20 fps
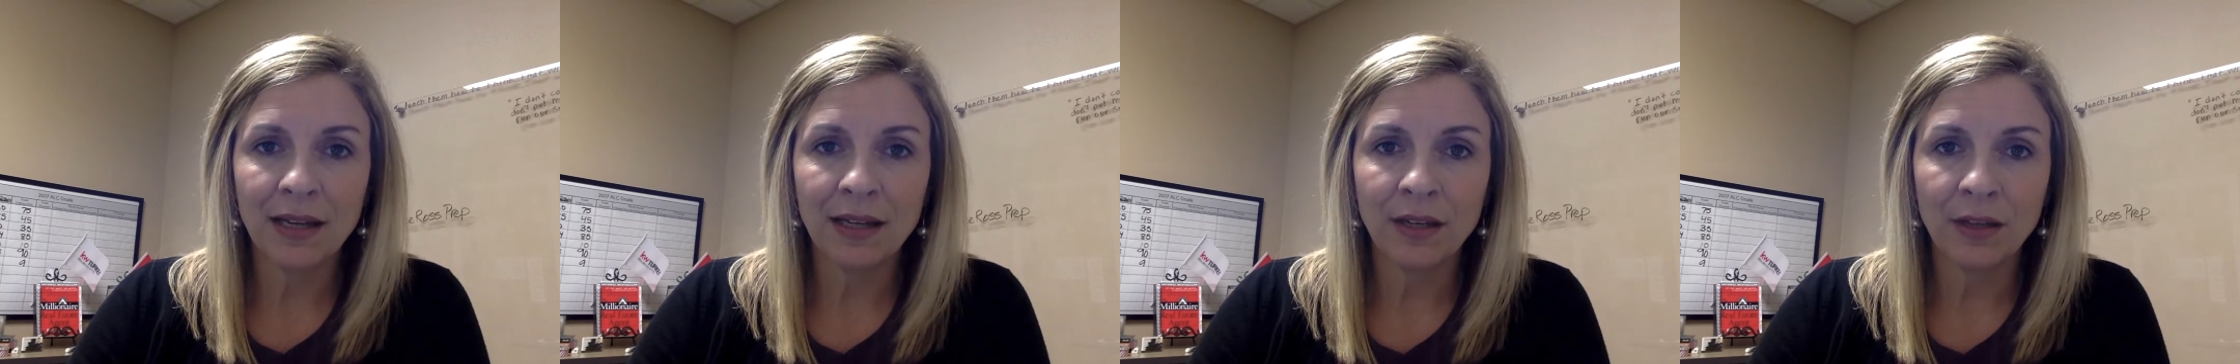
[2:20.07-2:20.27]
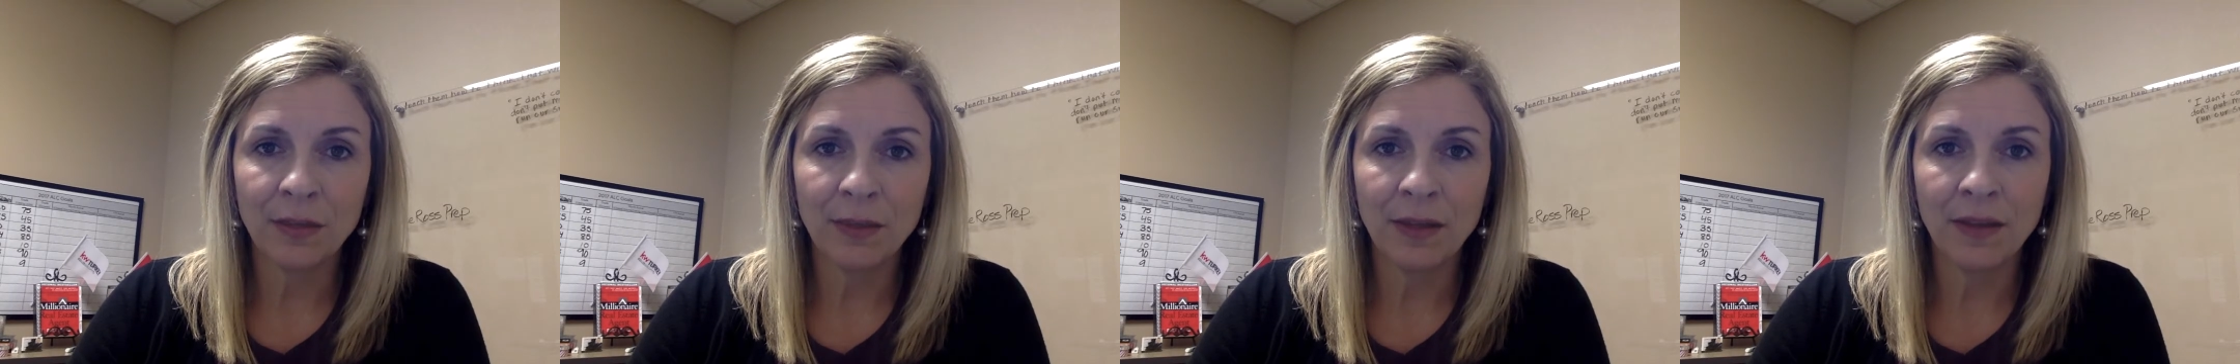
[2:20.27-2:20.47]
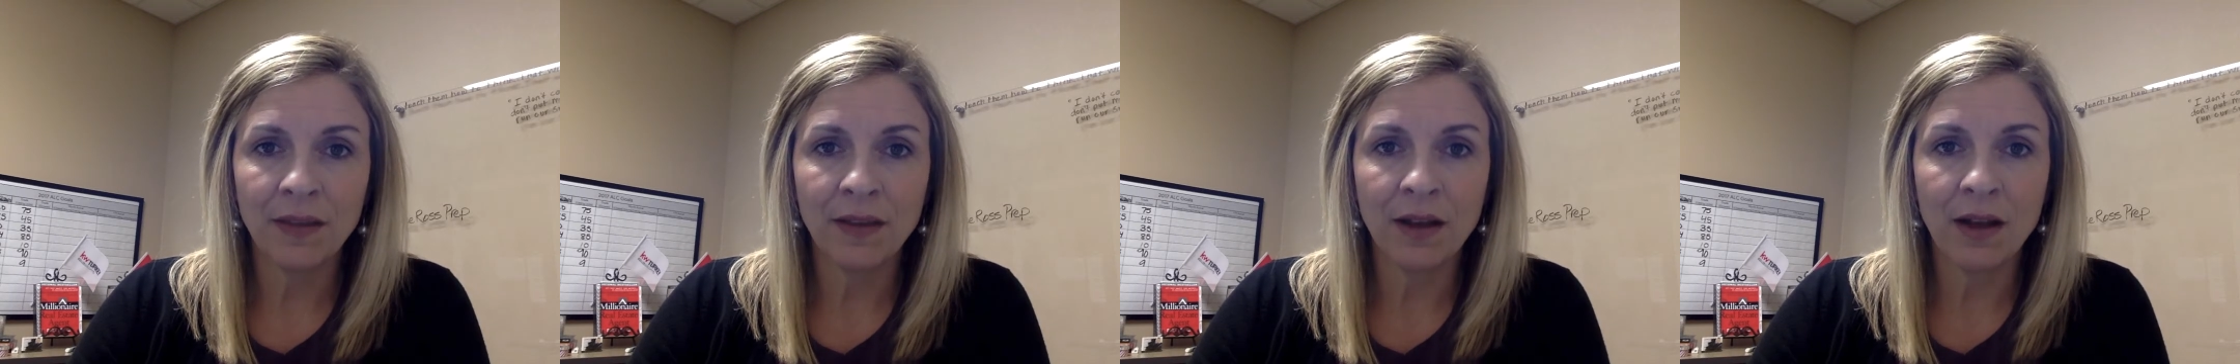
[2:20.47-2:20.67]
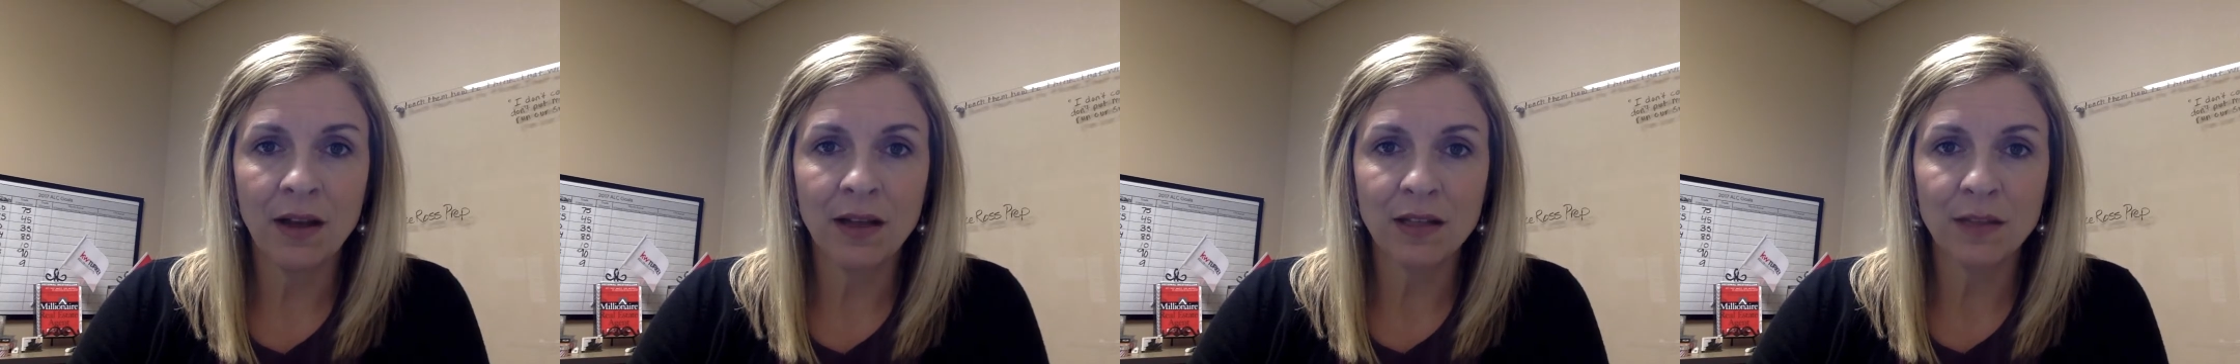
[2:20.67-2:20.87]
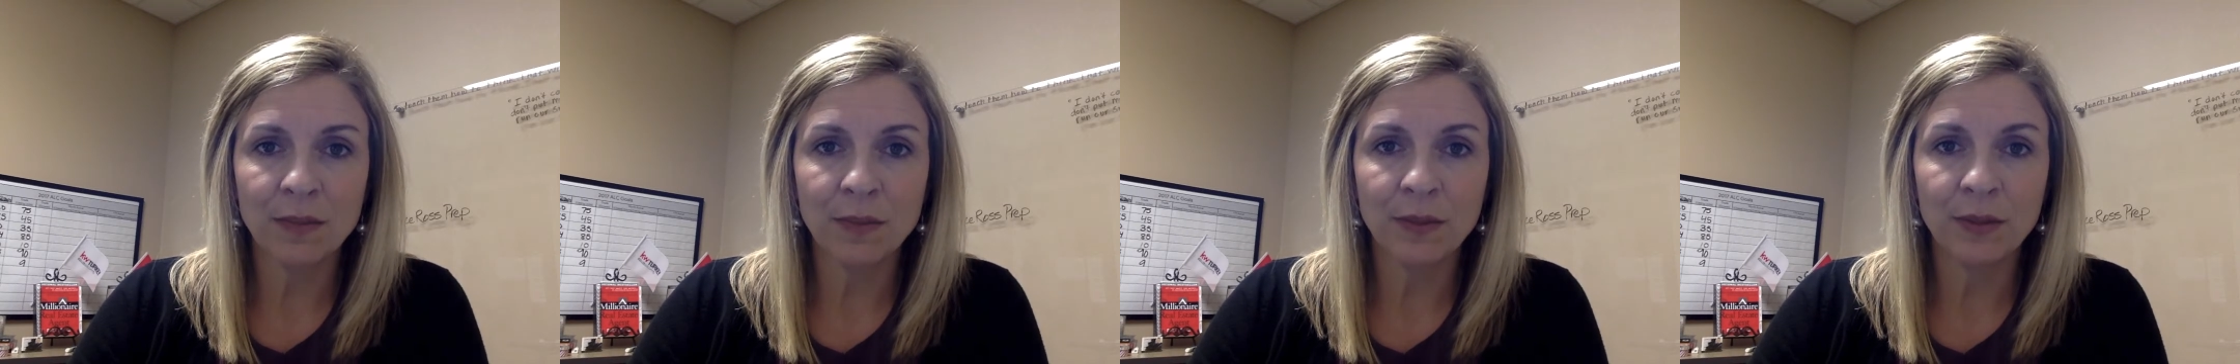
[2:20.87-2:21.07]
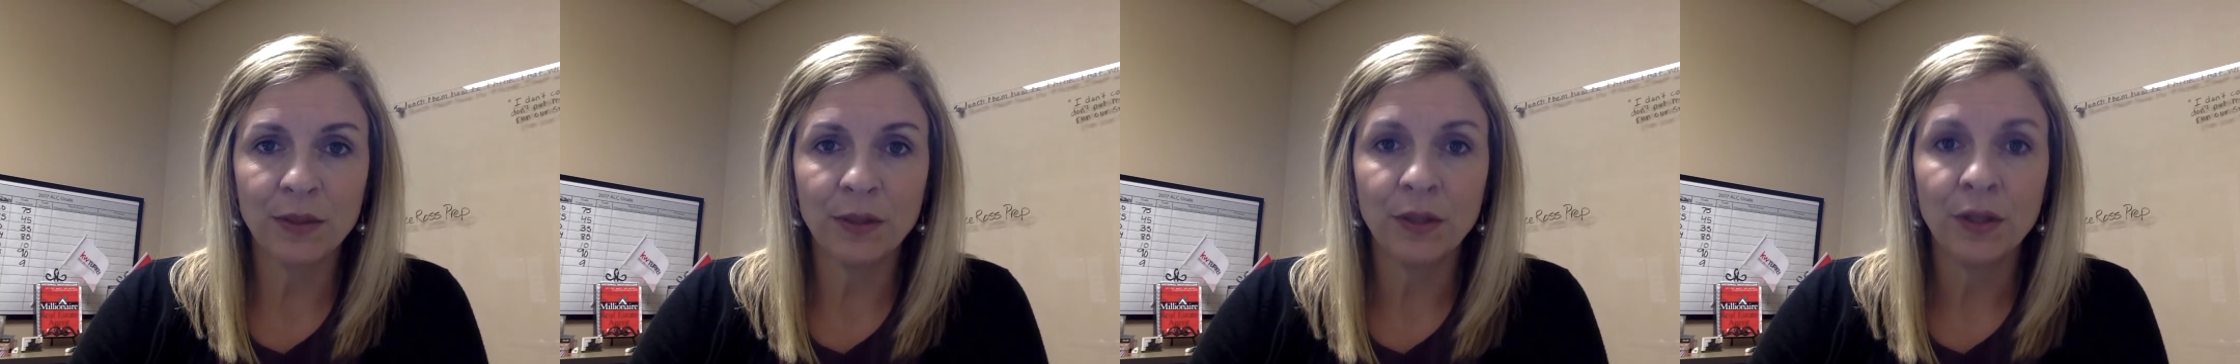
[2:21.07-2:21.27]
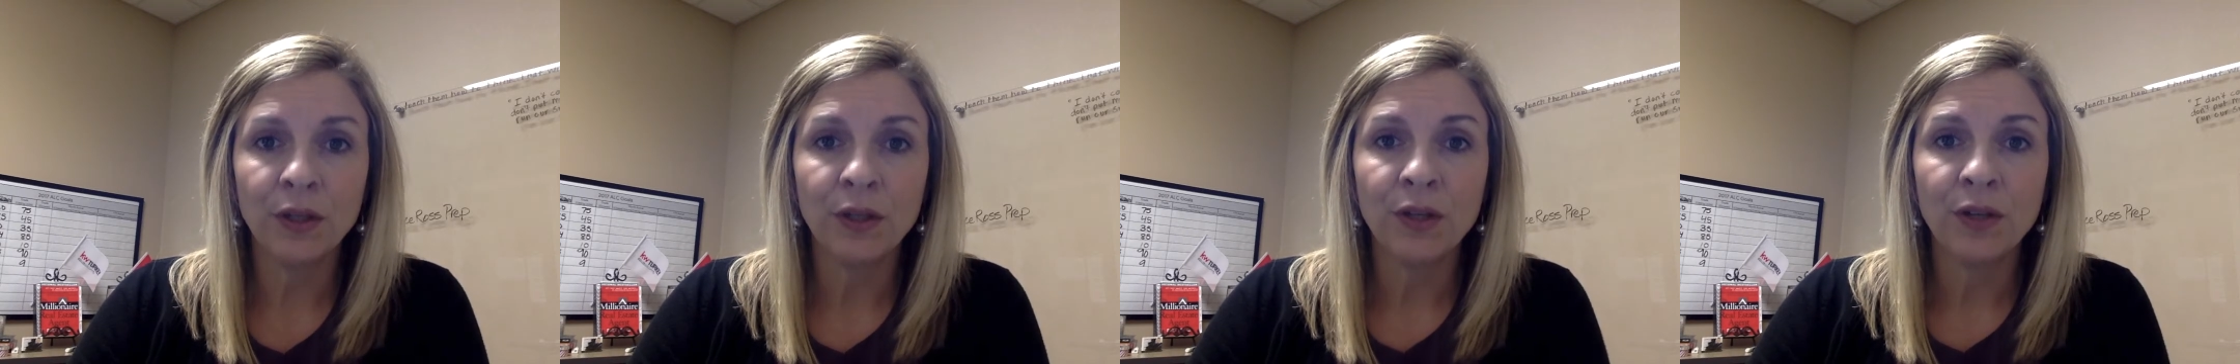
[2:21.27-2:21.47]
and he'll be in the hospital